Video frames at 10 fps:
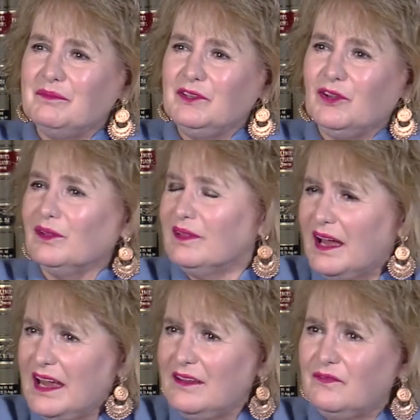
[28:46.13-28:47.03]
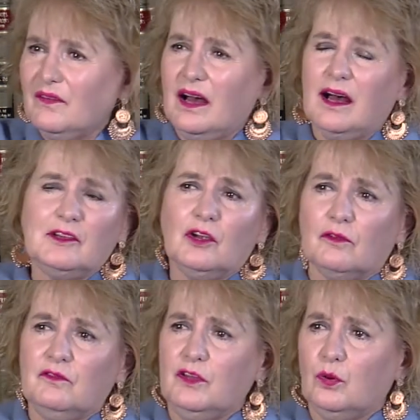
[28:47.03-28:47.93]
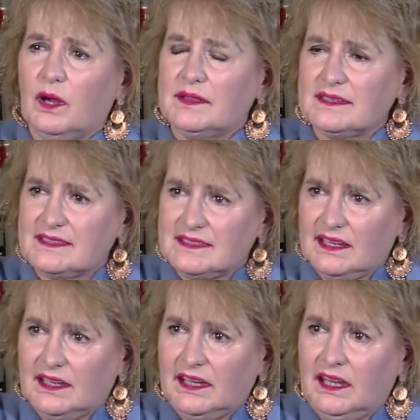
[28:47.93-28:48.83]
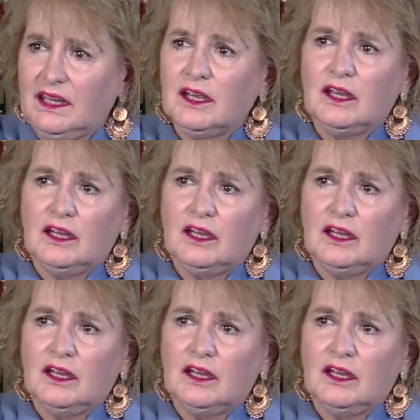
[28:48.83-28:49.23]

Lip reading: your life, your view on the city,